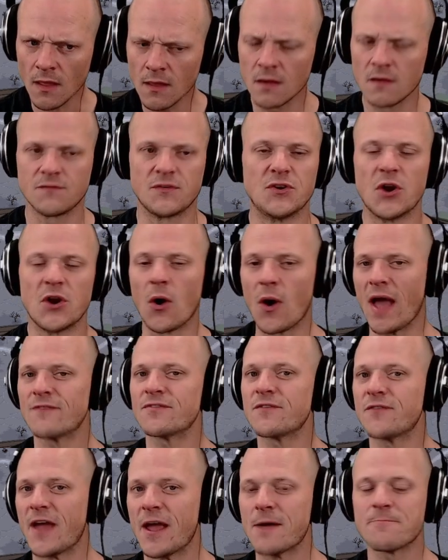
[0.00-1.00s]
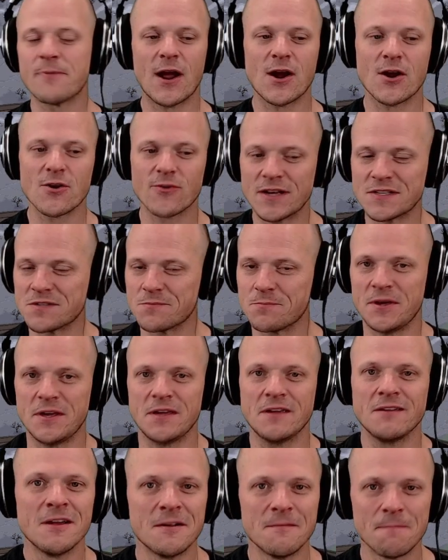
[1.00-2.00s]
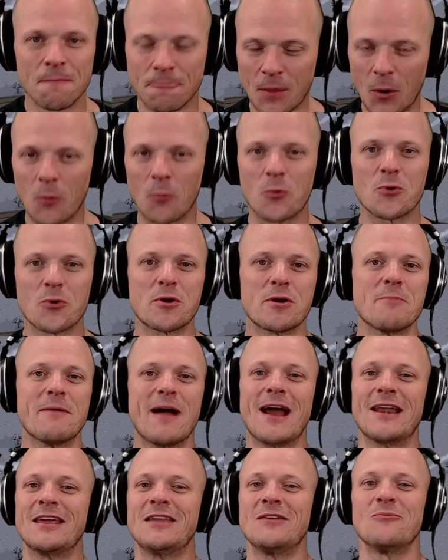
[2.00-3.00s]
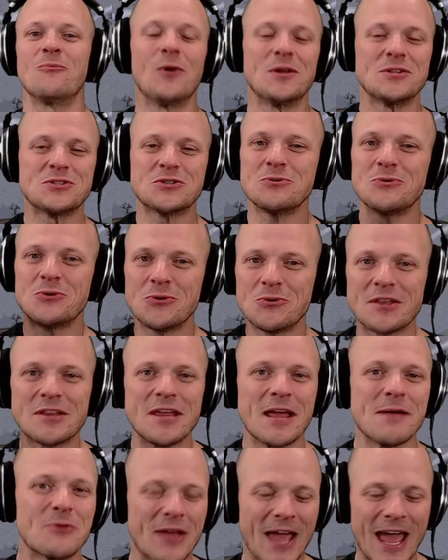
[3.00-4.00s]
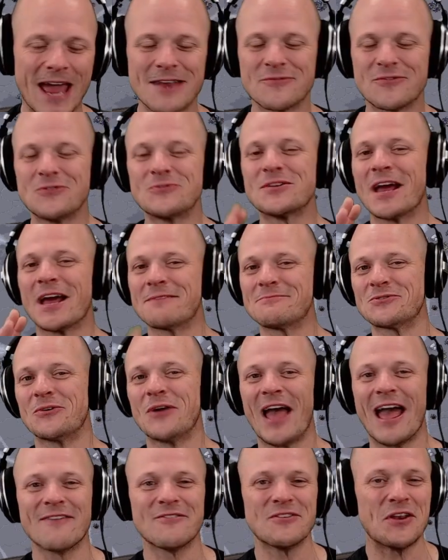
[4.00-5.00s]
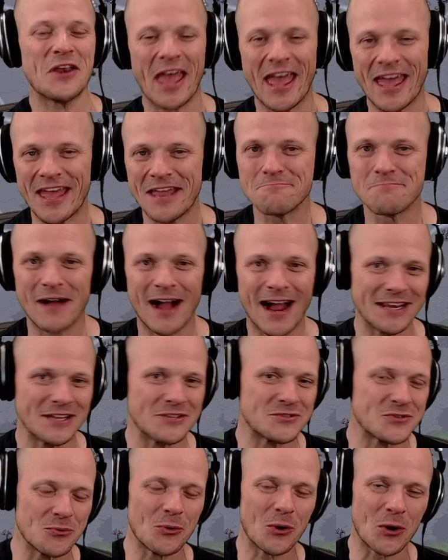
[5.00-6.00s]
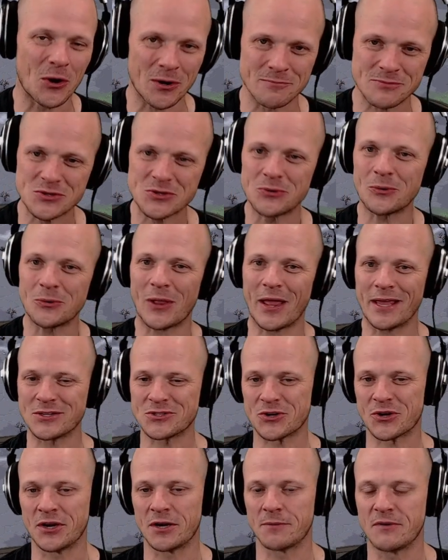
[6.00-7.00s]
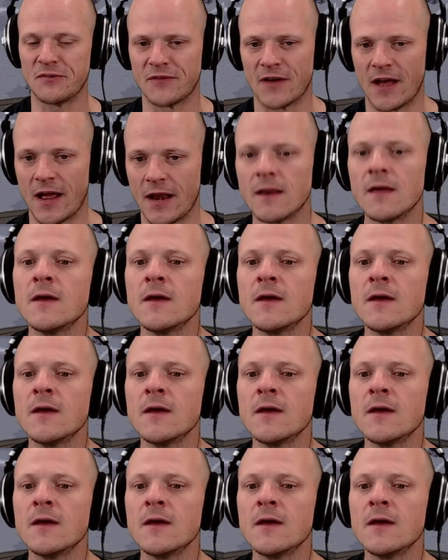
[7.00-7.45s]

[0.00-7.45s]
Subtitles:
You don't have the vampire recipe, don't worry about it. Once you do the table cat a few times, you'll have it. Head, body, 2 arms, 2 legs are going to be fine.